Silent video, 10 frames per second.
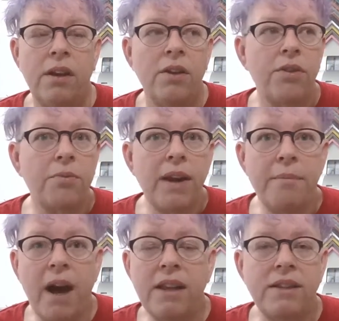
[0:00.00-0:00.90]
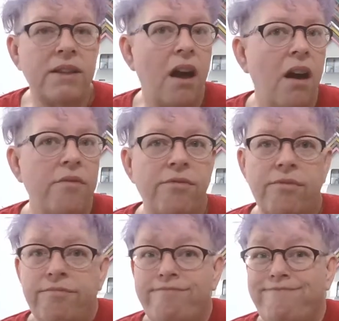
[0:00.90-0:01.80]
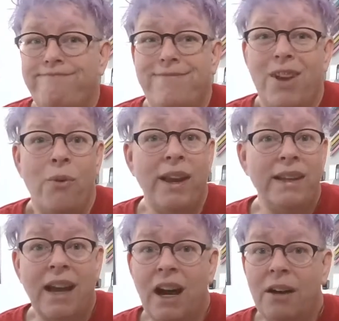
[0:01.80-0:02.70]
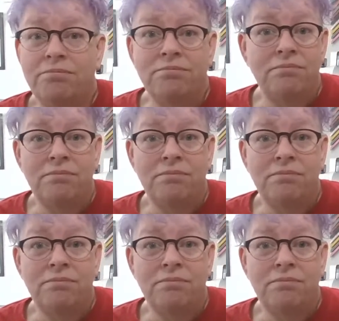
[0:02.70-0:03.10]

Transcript: 3 months of no income